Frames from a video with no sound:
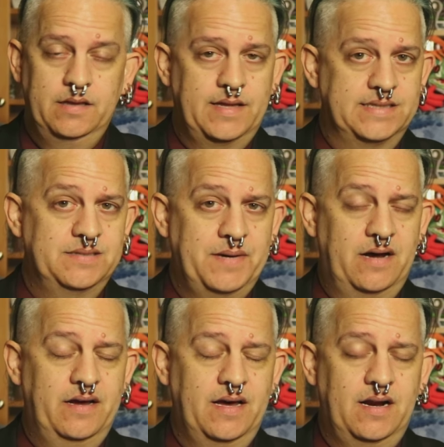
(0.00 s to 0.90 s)
That's
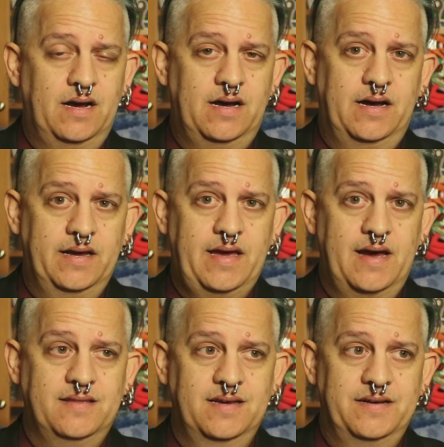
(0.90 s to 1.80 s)
about it. I
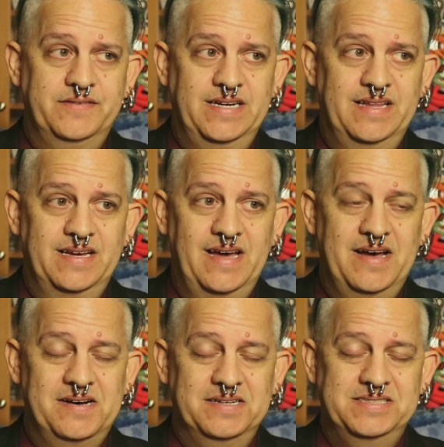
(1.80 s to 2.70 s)
can't think of anything
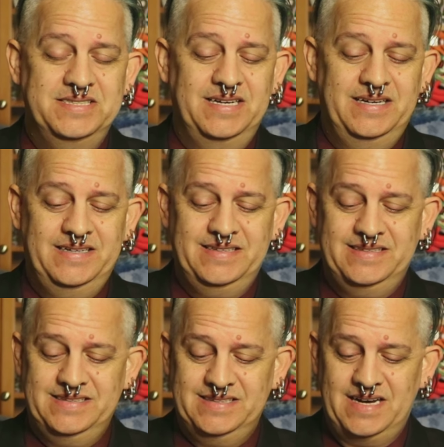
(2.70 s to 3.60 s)
else.
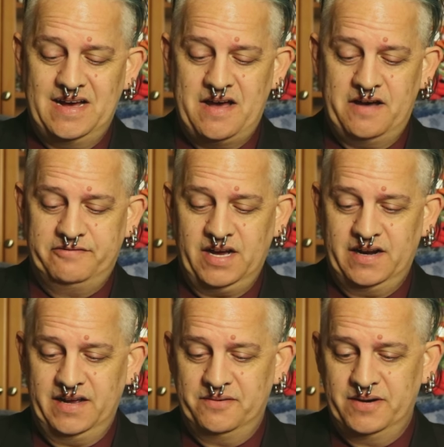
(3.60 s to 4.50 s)
Uh, I, have got
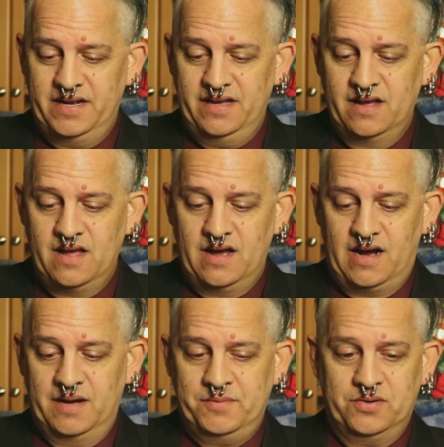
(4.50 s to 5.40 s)
to get ready.
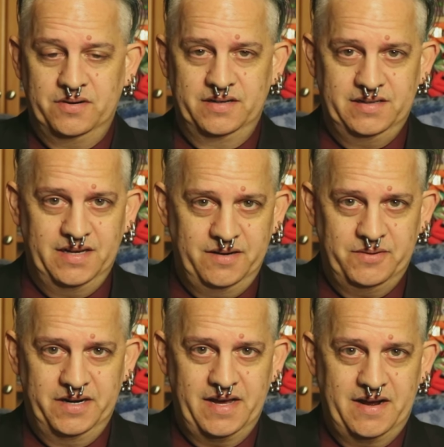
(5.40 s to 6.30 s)
I'm going, getting
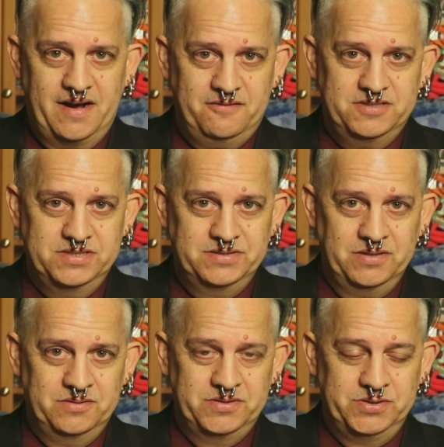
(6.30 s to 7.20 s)
ready to head out to
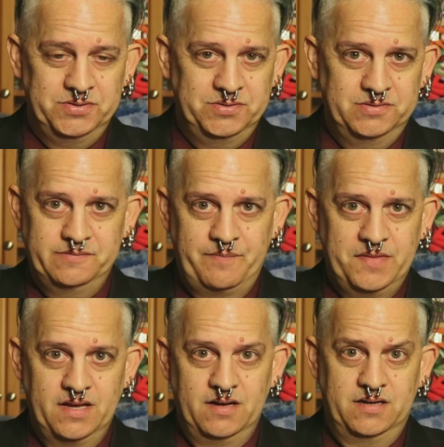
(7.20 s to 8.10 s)
go to
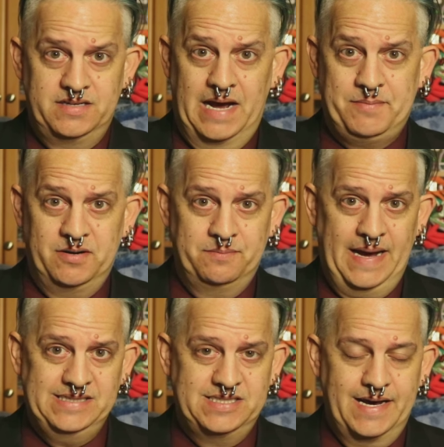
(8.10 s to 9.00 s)
Dapper
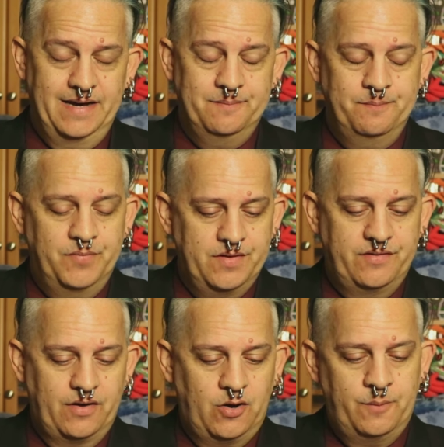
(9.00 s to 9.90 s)
Bats Day.
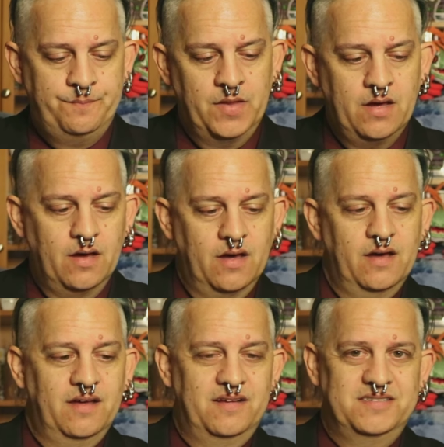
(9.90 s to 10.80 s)
So,
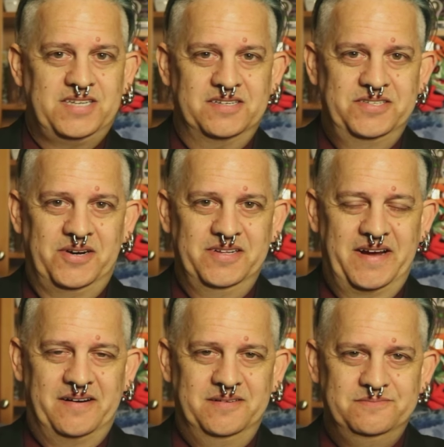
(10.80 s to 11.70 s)
talk to you all
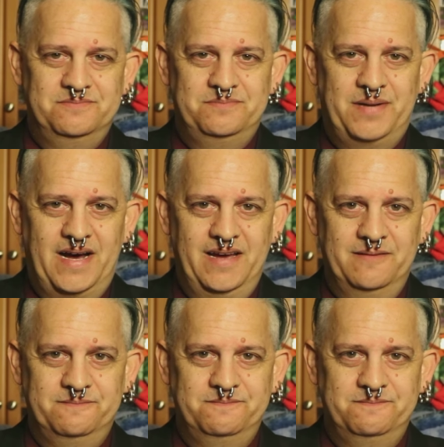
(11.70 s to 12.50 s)
later. Bye.